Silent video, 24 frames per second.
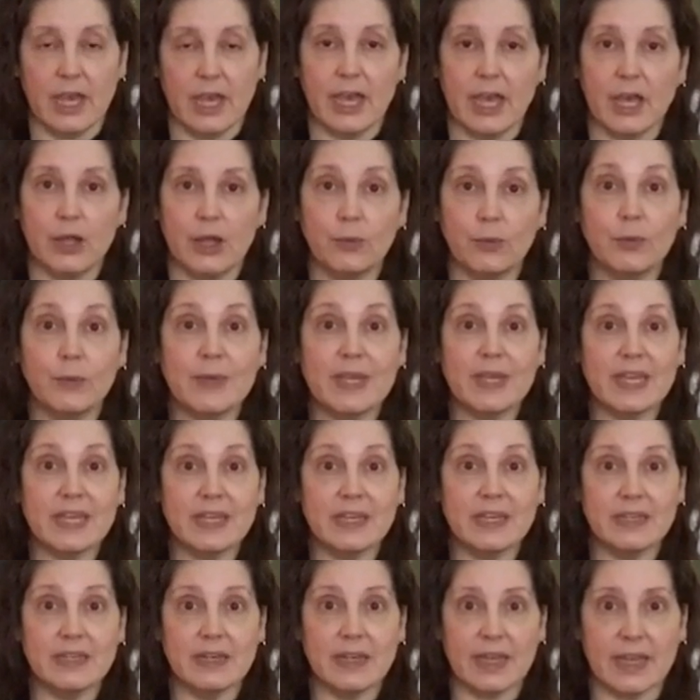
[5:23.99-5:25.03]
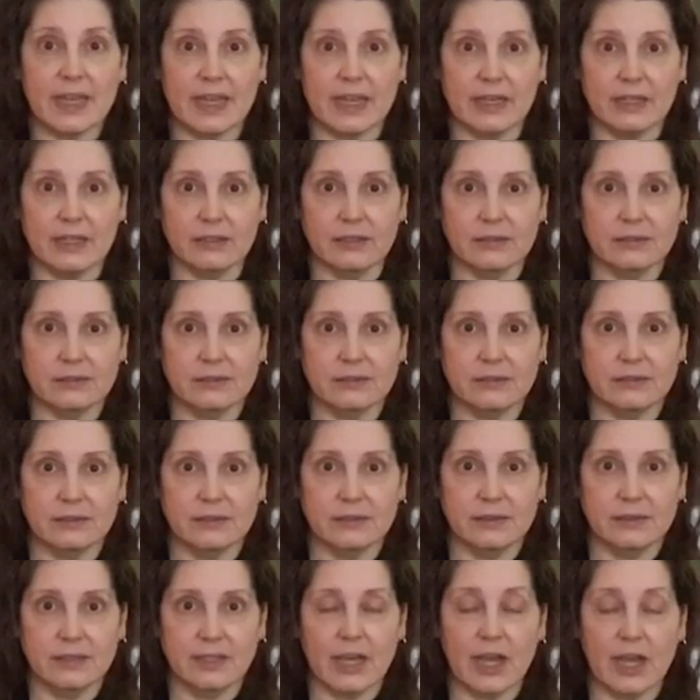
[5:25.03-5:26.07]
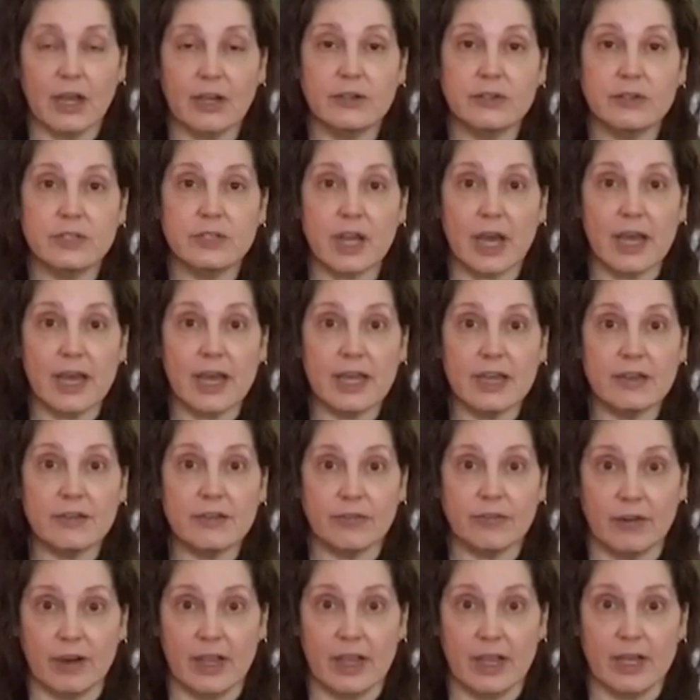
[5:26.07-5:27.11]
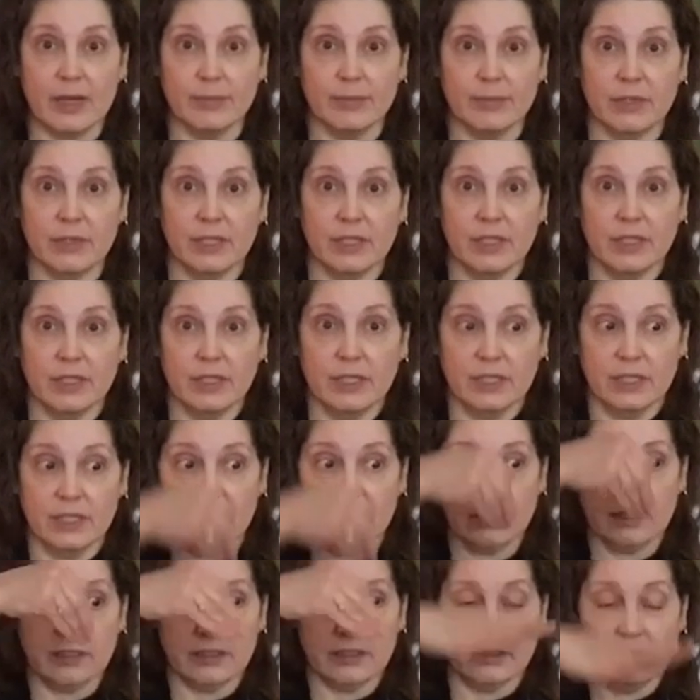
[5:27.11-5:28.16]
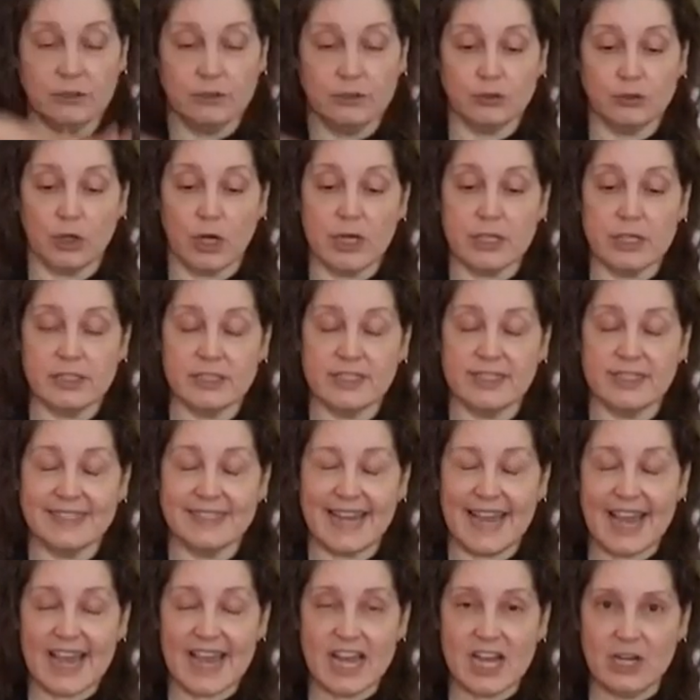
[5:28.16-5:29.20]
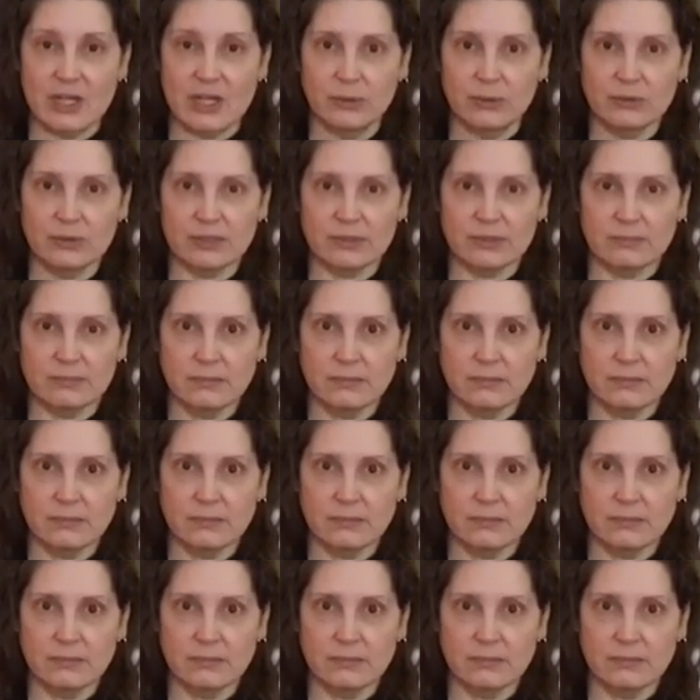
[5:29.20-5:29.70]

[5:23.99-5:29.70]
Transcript: And when we inhale, our diaphragm draws down